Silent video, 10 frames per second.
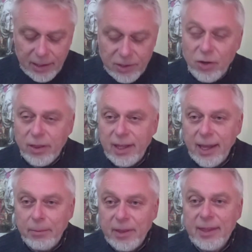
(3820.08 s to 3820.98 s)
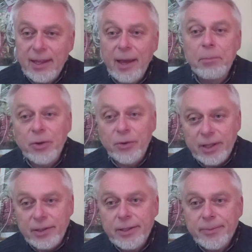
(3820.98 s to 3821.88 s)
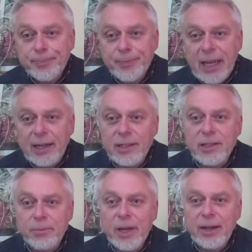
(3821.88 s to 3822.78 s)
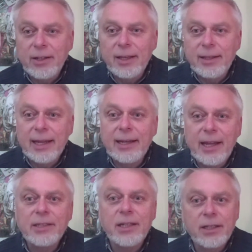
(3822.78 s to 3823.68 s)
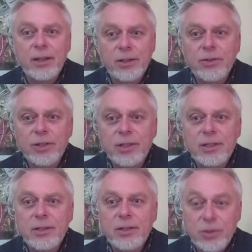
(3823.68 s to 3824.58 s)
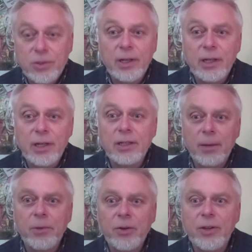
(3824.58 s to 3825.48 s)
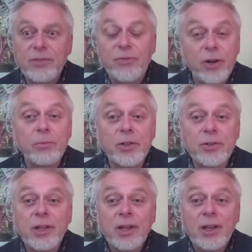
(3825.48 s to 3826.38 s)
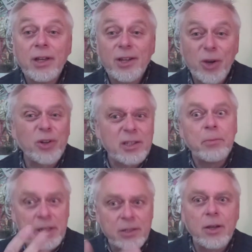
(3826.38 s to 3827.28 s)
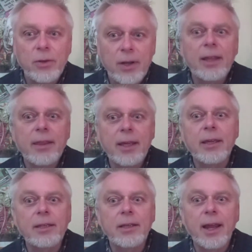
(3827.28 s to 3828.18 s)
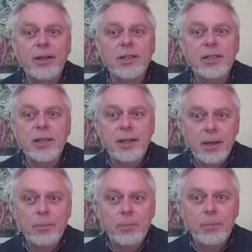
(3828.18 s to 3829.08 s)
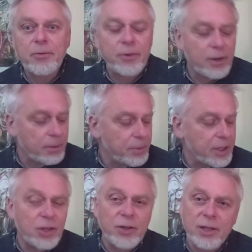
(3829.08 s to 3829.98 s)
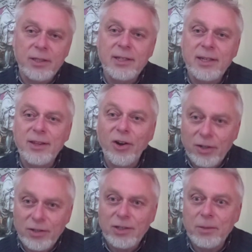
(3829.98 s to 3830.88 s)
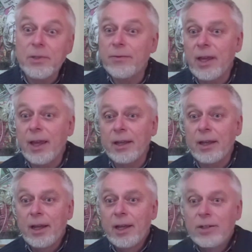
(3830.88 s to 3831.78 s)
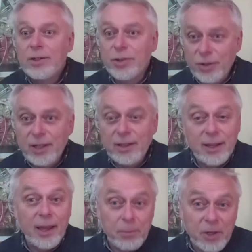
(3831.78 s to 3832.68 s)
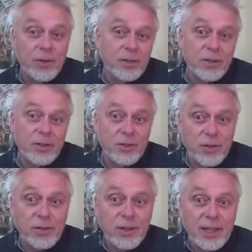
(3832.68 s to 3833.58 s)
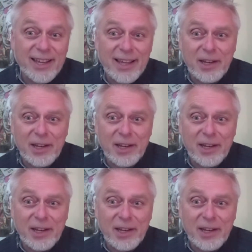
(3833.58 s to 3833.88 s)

it's called The Emigrants, and it's about late 1800s Swedish emigrants, farmers going to Minnesota, I think, and actually setting up a farm. But you can see the hardships of that journey, the emigrants' journey, and